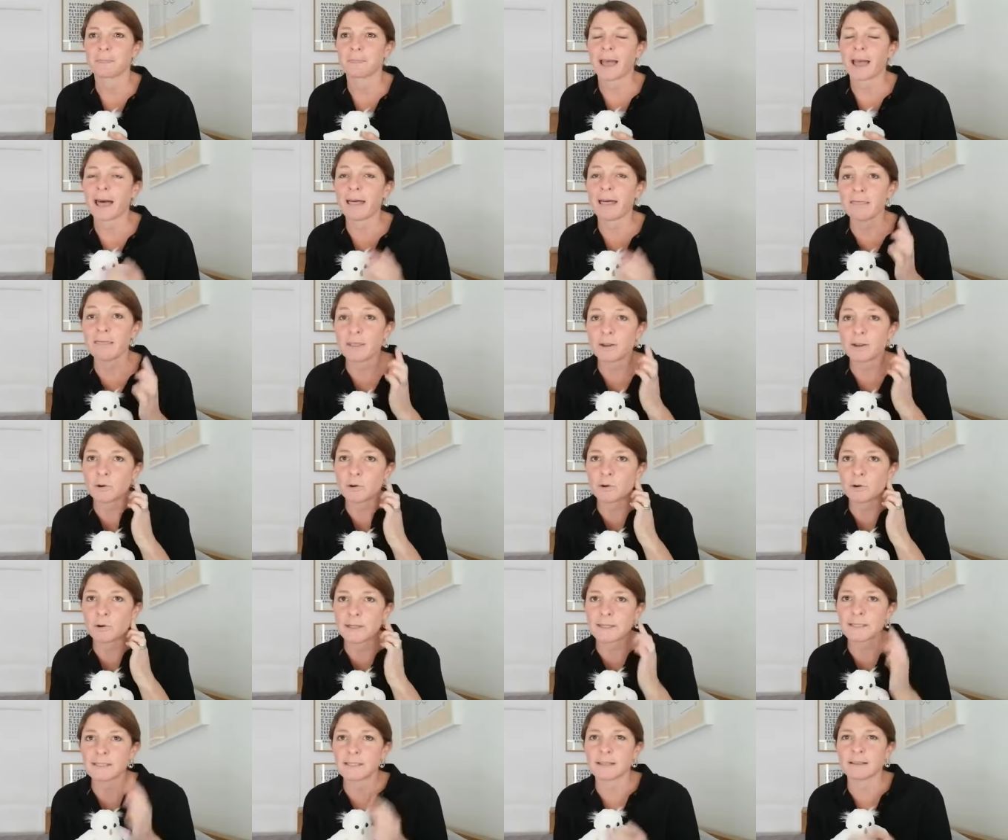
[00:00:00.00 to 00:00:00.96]
And the
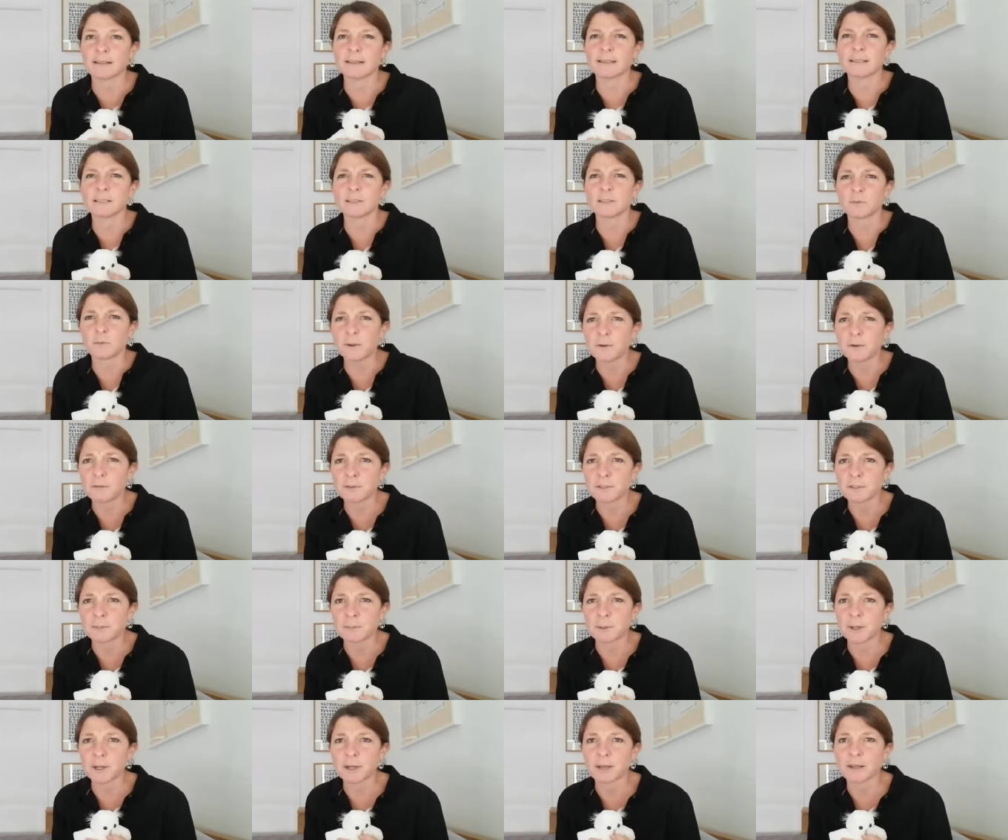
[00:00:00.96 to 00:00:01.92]
noise that the
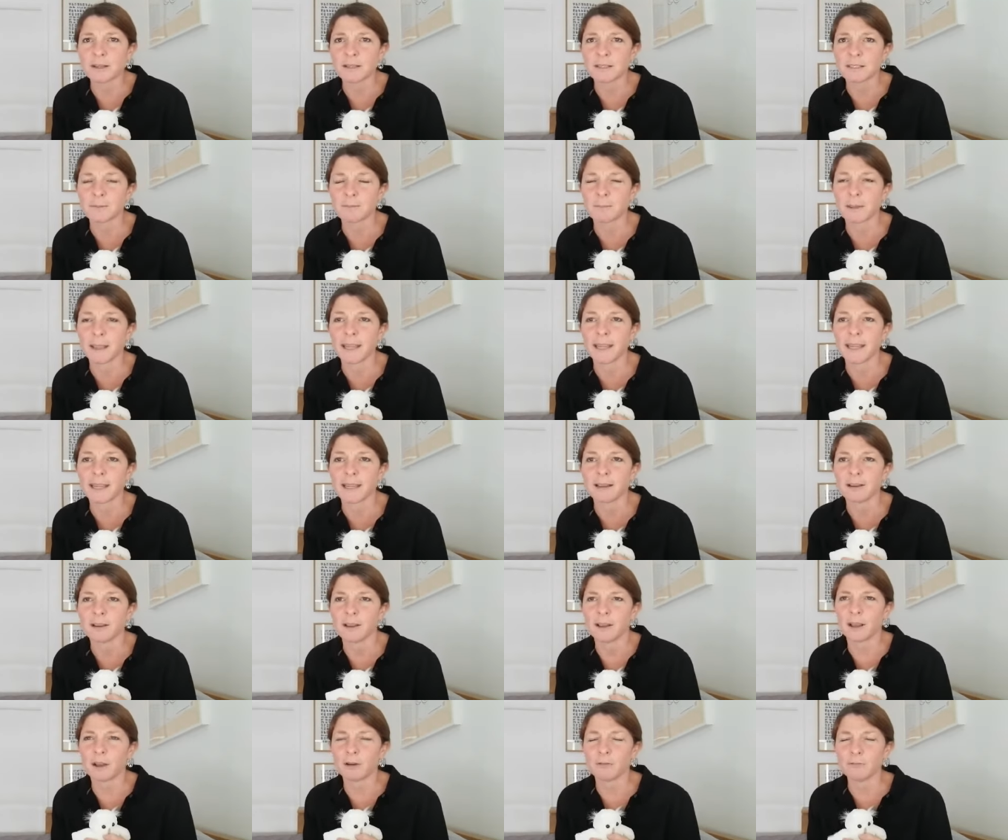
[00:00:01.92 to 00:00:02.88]
swift birds make,
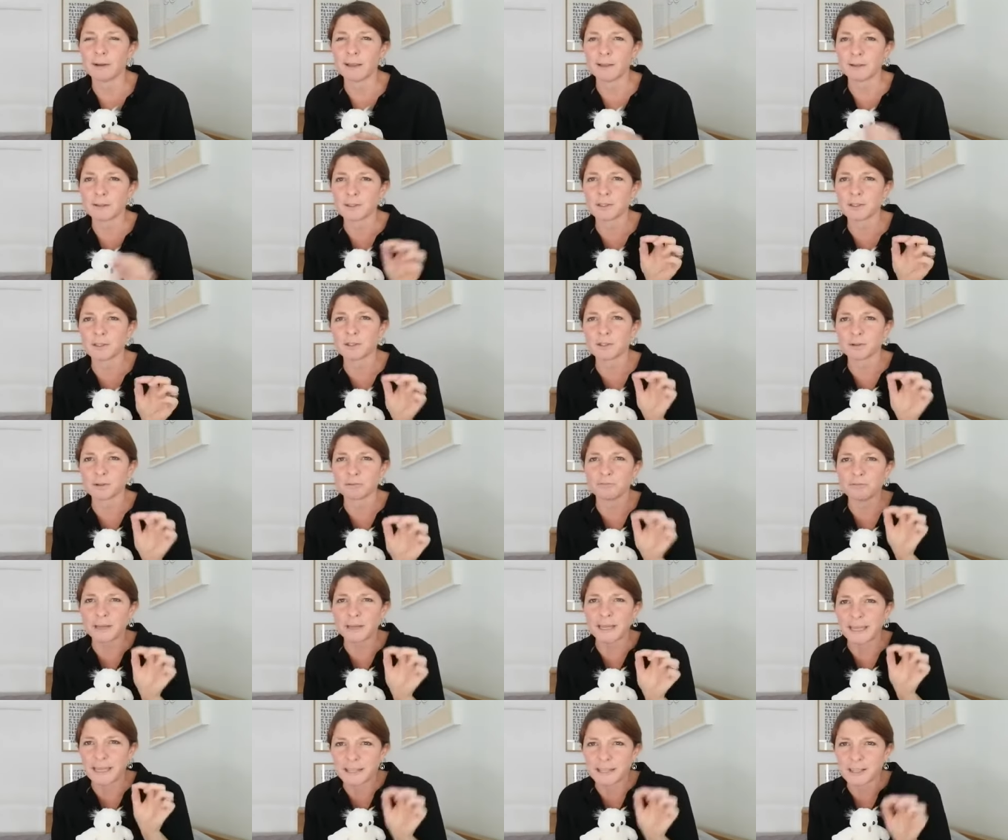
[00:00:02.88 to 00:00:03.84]
a real
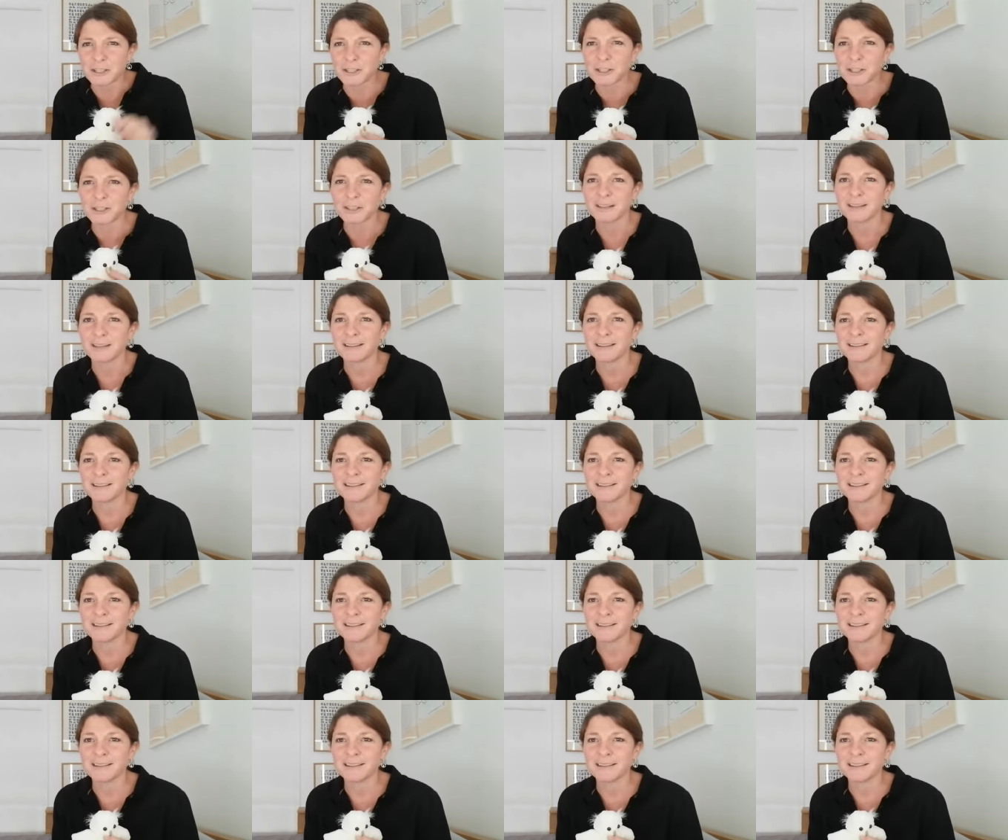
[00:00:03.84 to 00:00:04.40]
screech.